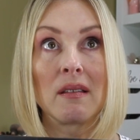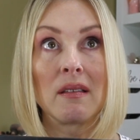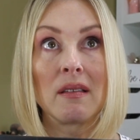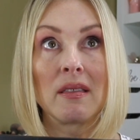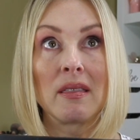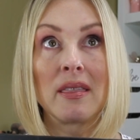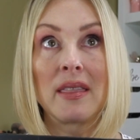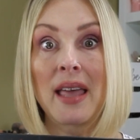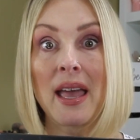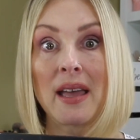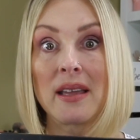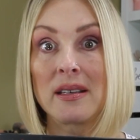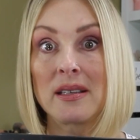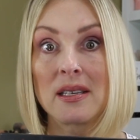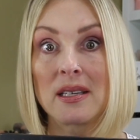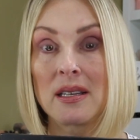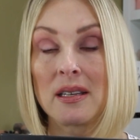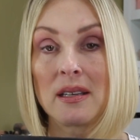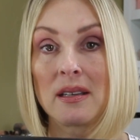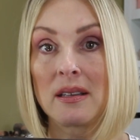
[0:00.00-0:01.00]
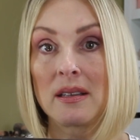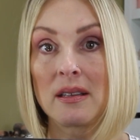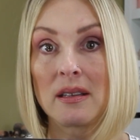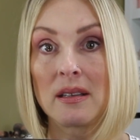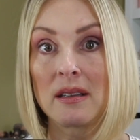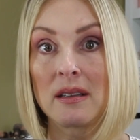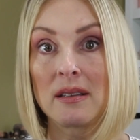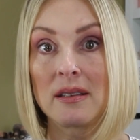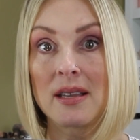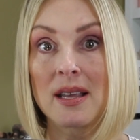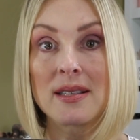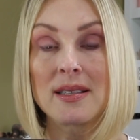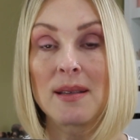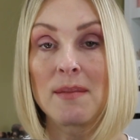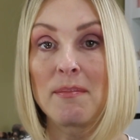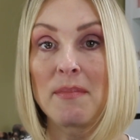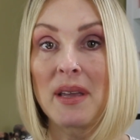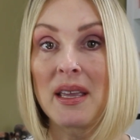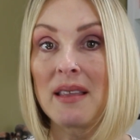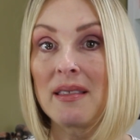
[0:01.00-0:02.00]
That
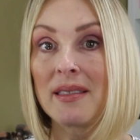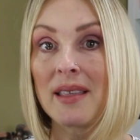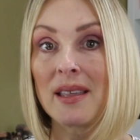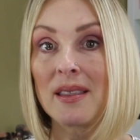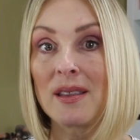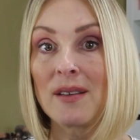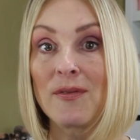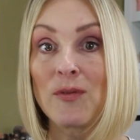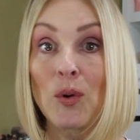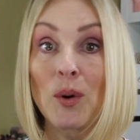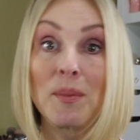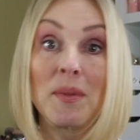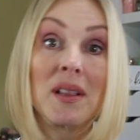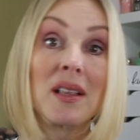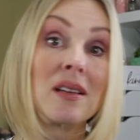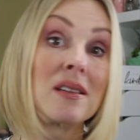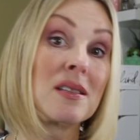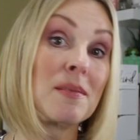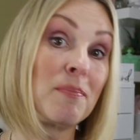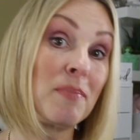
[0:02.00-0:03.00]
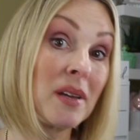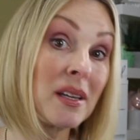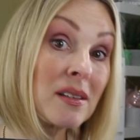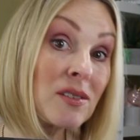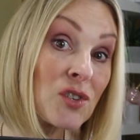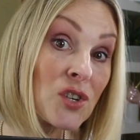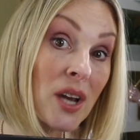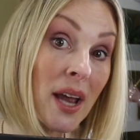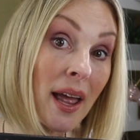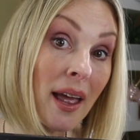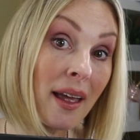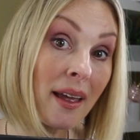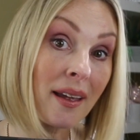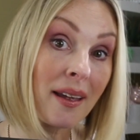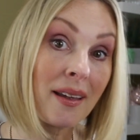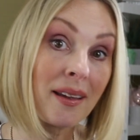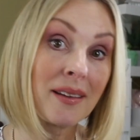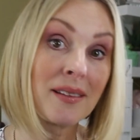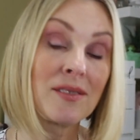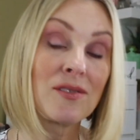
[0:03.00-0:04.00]
doesn't mean that the formula's been
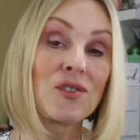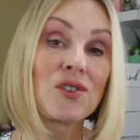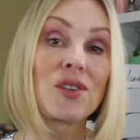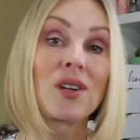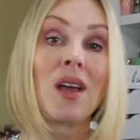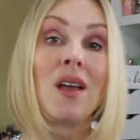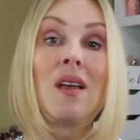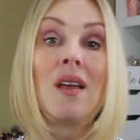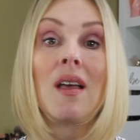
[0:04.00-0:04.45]
changed